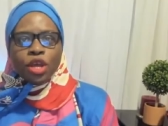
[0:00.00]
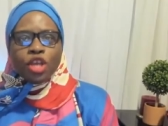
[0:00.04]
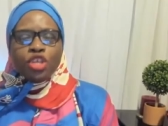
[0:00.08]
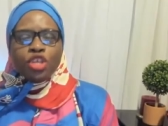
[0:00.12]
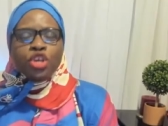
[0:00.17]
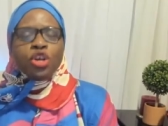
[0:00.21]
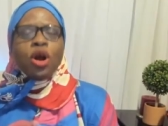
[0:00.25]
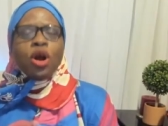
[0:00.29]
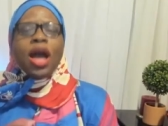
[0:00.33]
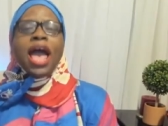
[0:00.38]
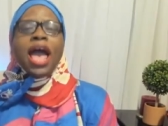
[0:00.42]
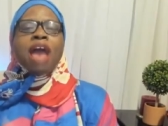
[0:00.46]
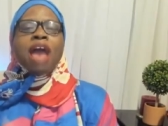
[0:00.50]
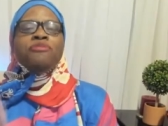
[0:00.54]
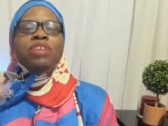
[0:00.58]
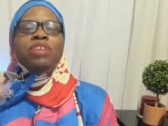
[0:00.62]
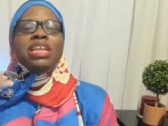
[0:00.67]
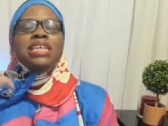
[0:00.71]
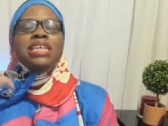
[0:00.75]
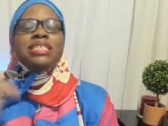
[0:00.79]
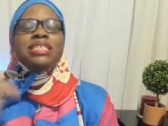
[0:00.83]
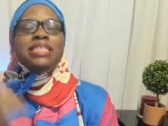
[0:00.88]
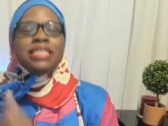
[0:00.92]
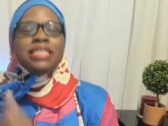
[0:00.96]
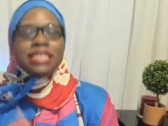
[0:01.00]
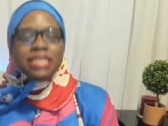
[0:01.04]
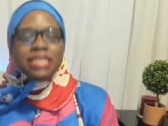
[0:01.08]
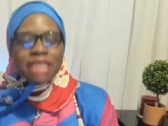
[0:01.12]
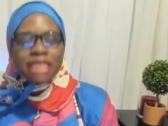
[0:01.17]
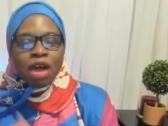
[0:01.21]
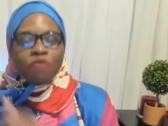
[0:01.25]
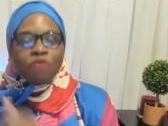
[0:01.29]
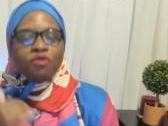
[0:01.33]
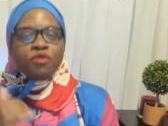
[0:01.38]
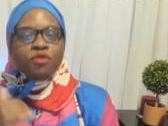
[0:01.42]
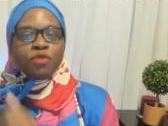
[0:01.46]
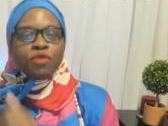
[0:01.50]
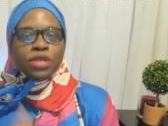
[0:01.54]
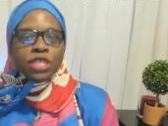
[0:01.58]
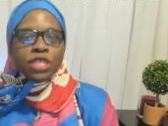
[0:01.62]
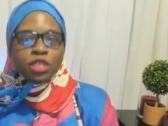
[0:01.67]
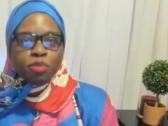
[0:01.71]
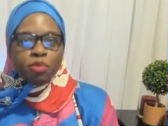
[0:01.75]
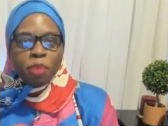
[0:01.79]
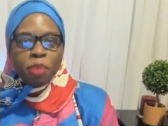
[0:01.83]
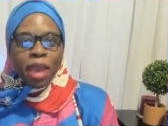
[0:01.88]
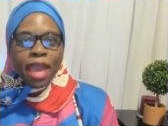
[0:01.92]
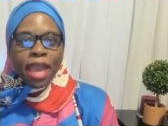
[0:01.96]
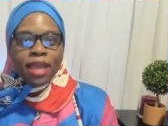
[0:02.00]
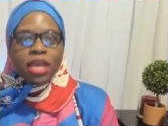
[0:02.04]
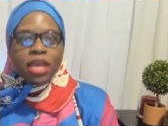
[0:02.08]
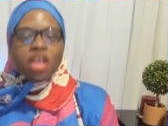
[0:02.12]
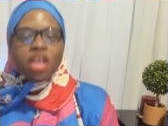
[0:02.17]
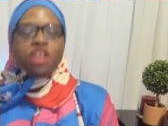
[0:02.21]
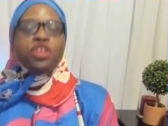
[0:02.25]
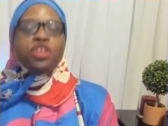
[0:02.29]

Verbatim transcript: You don't have any self-respect.